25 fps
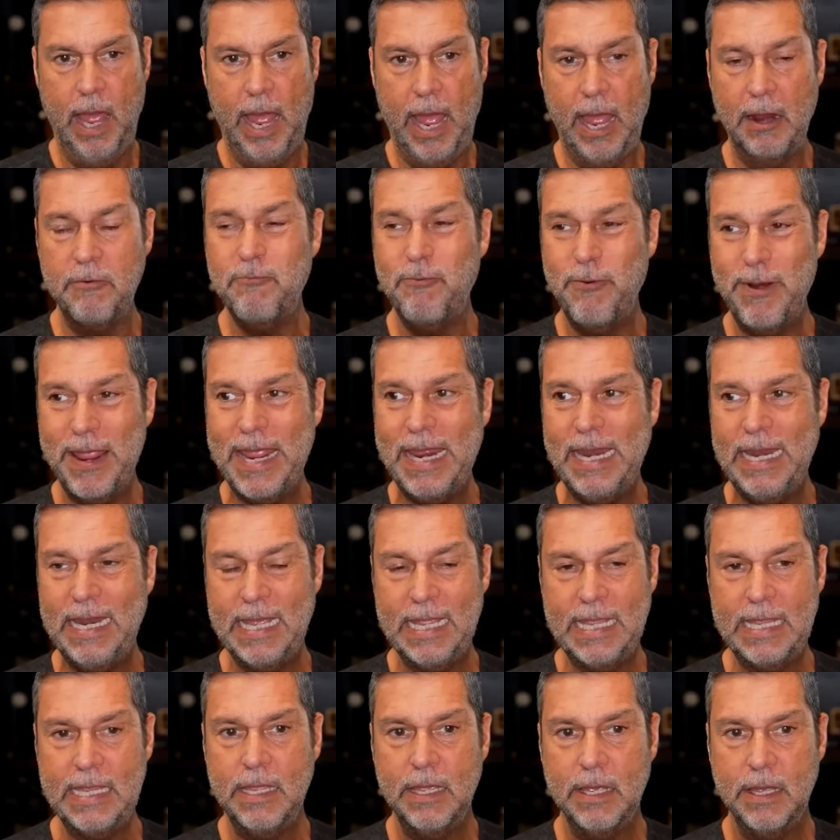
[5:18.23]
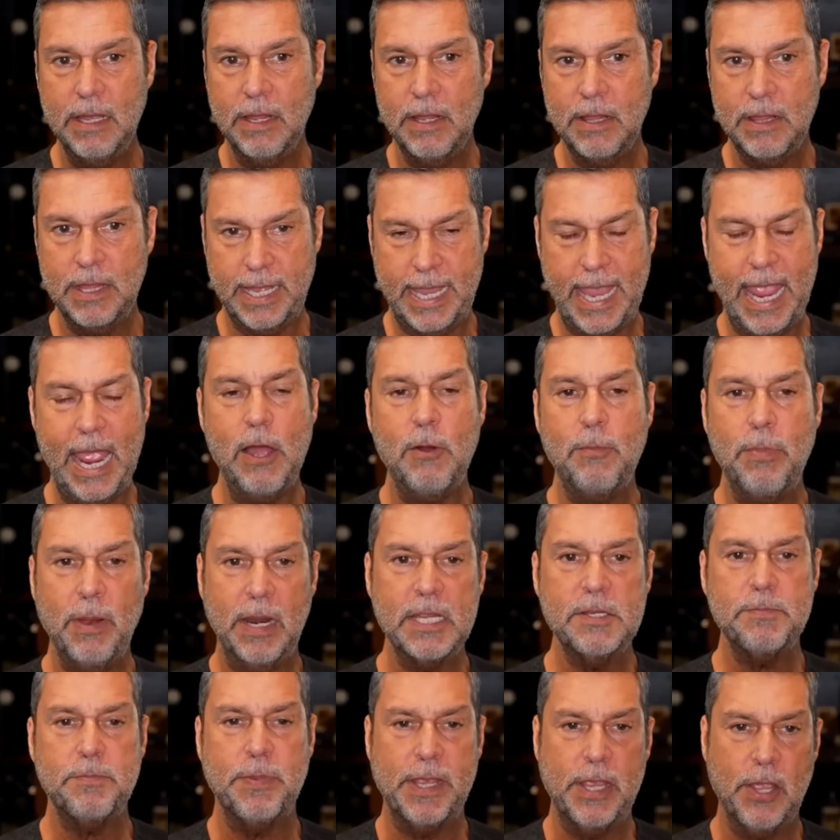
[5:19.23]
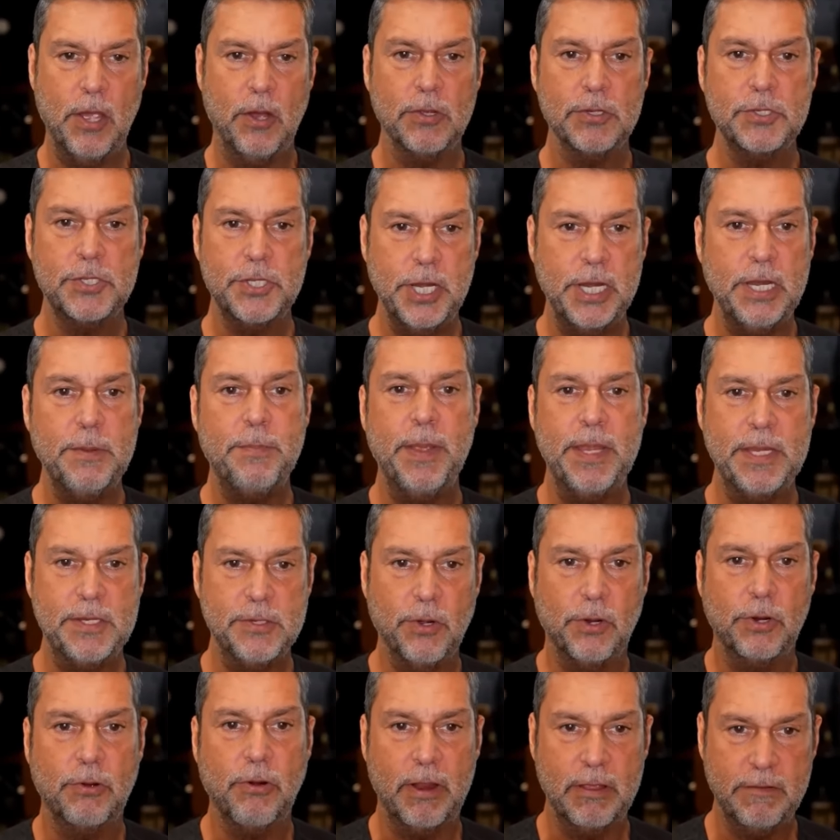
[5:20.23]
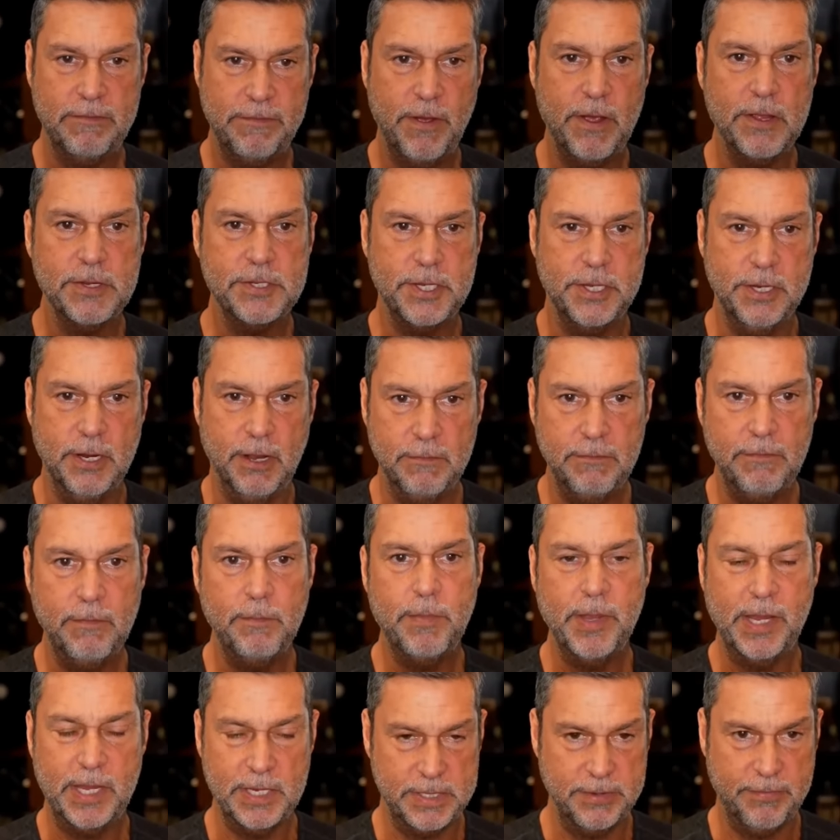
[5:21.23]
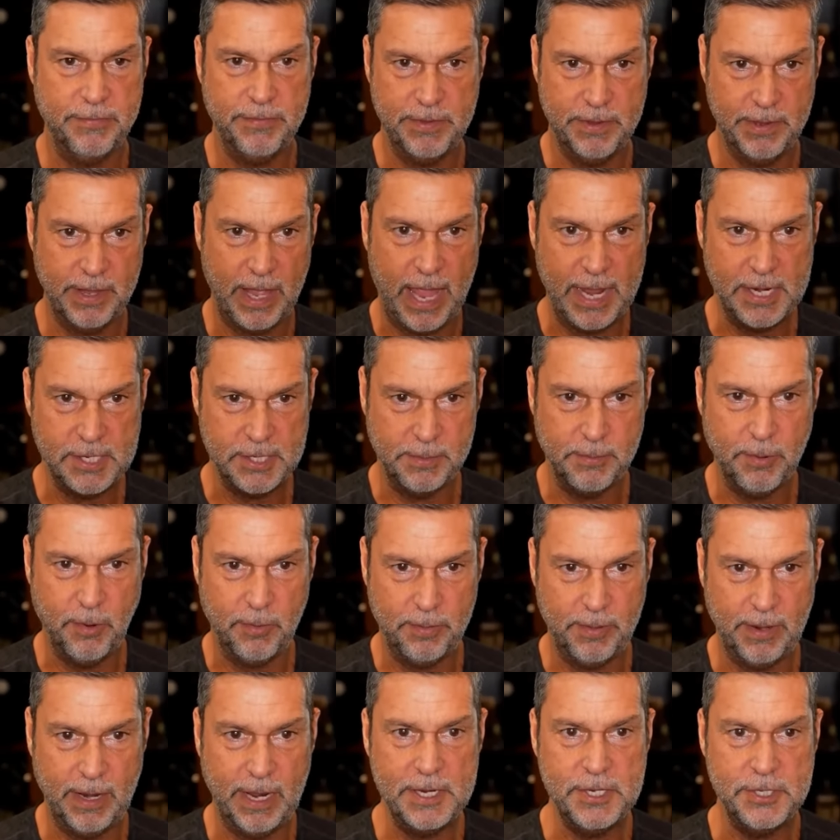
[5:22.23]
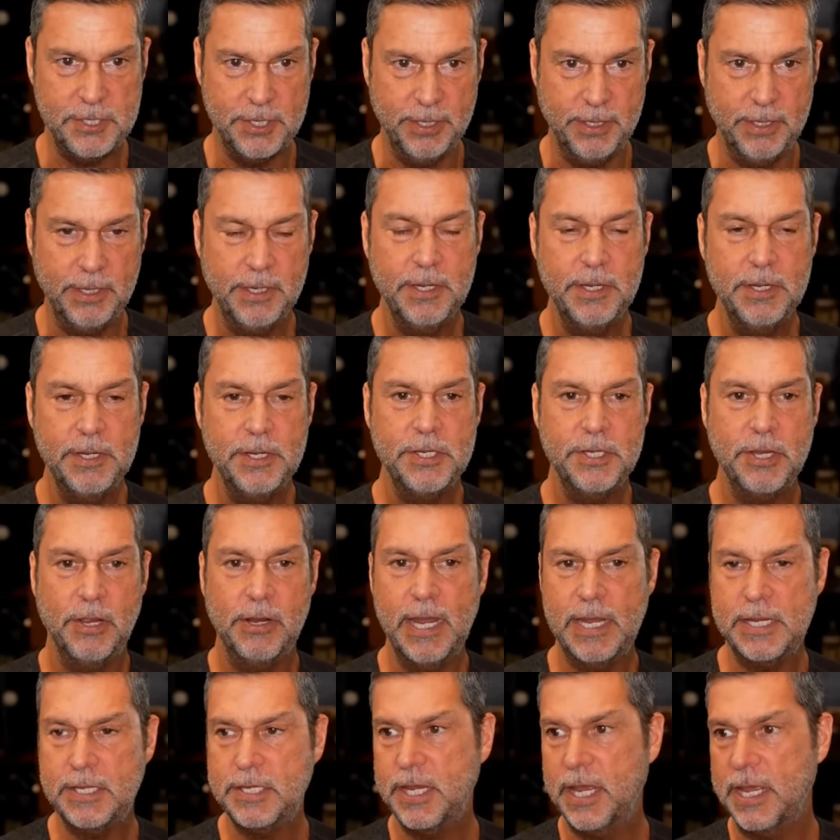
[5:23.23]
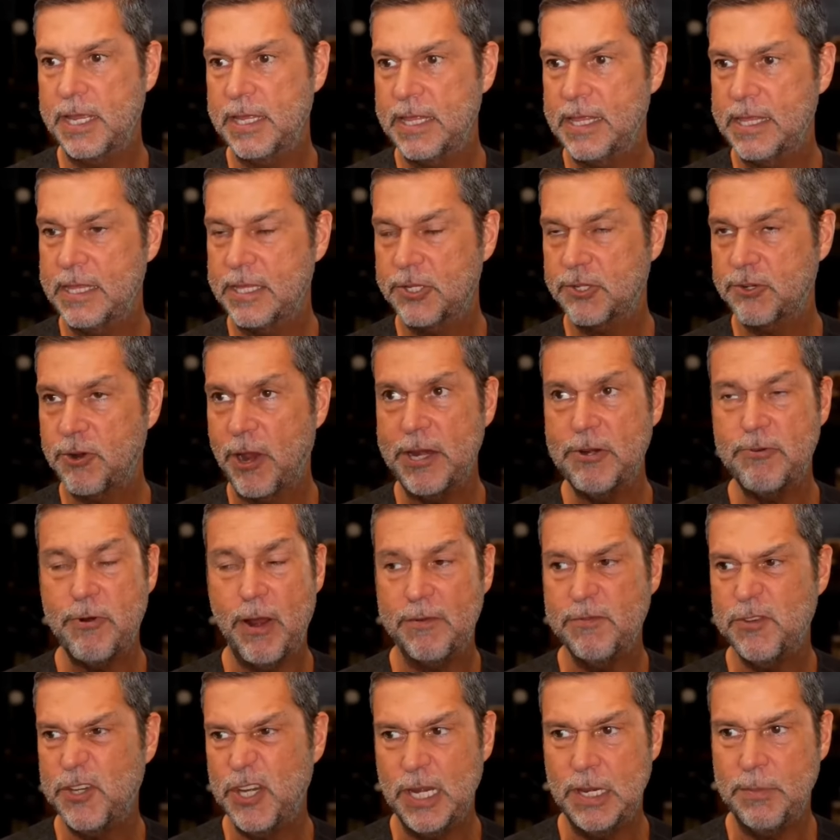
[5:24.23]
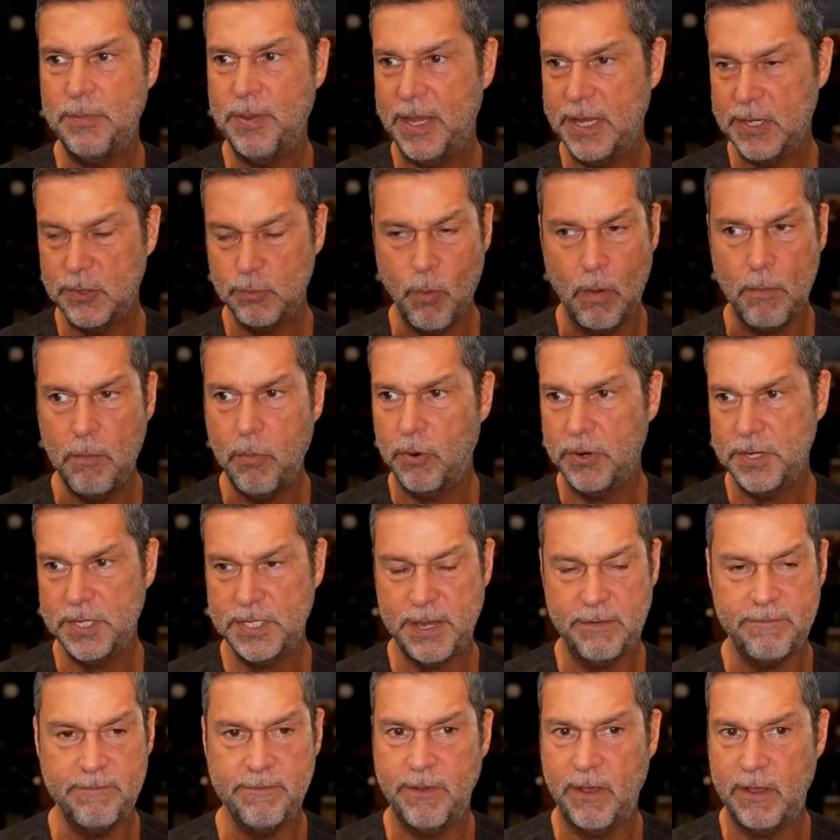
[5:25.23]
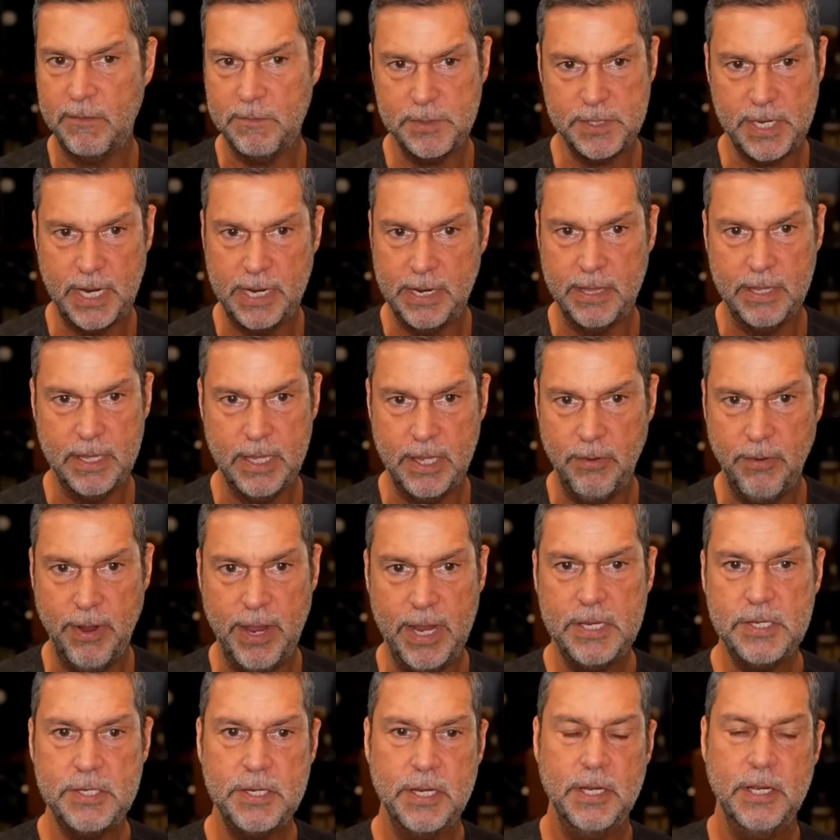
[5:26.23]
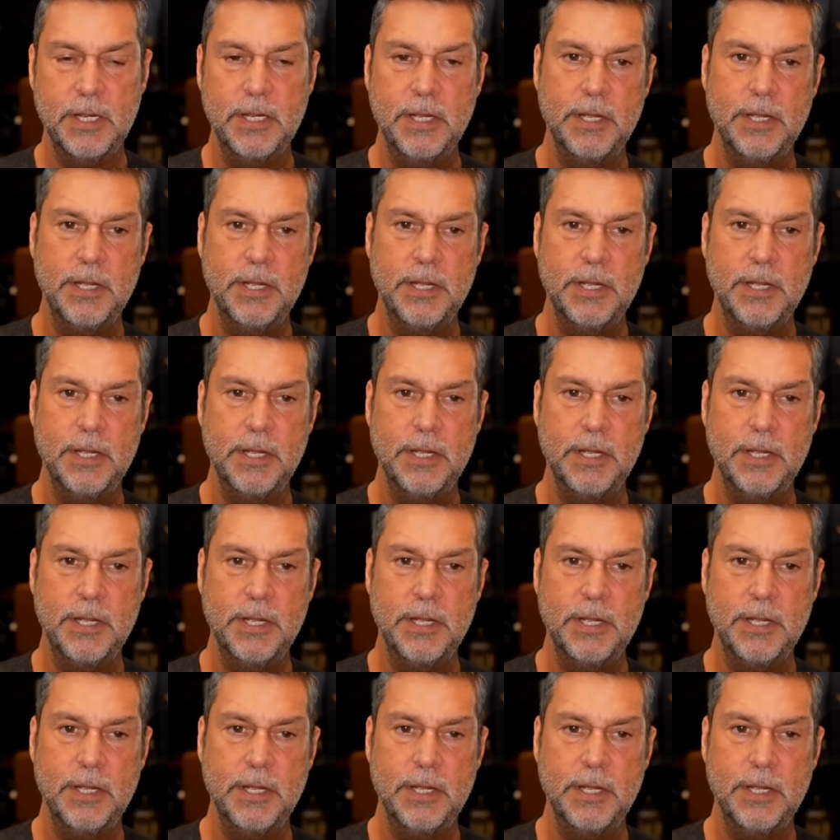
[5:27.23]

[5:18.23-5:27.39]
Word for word: And really, the cowbell is because GDP is not growing fast enough because of the aging population. So let's say the trend rate of GDP is 1.75% in the US.